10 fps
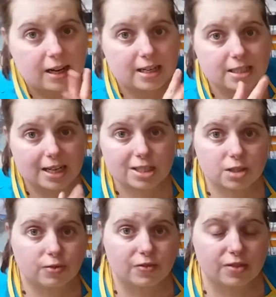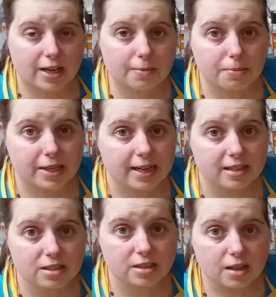at 10 to 15
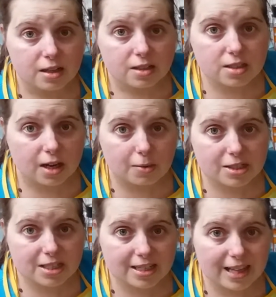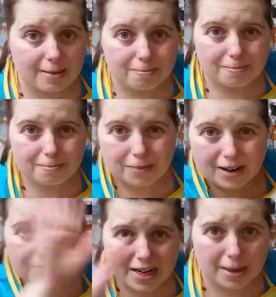minutes. So I'll see you then.
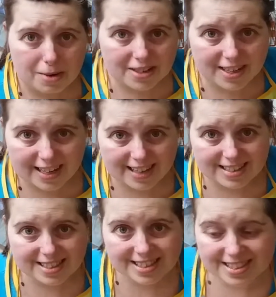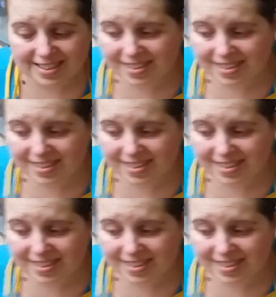Bye for now, my coquettes.